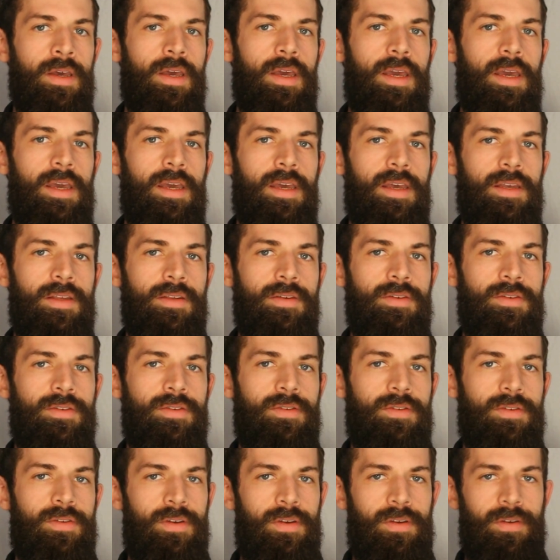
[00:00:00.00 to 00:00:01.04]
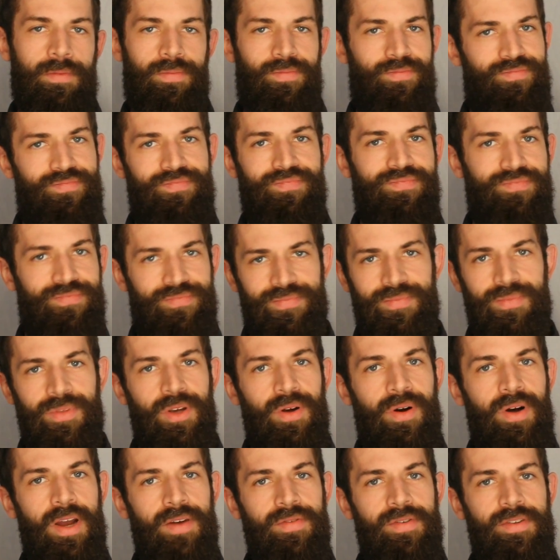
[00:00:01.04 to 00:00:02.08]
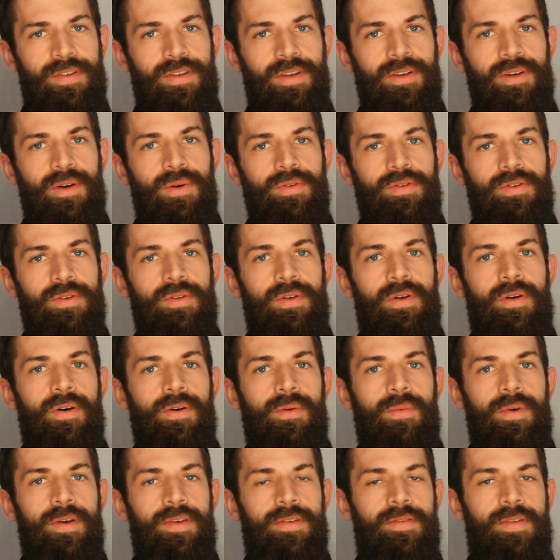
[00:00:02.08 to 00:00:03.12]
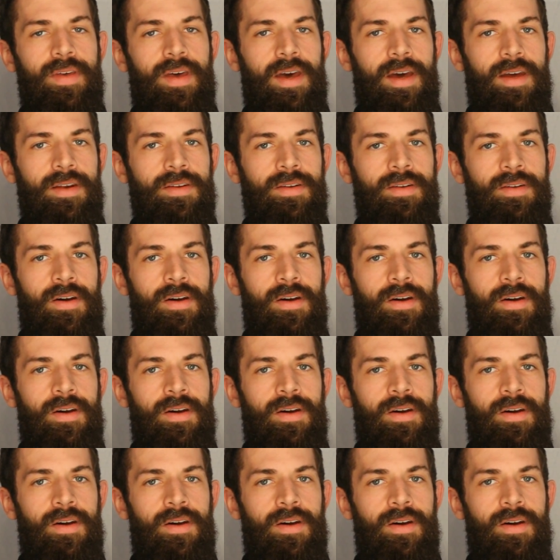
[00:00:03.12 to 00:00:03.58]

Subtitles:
and everything that goes along with that.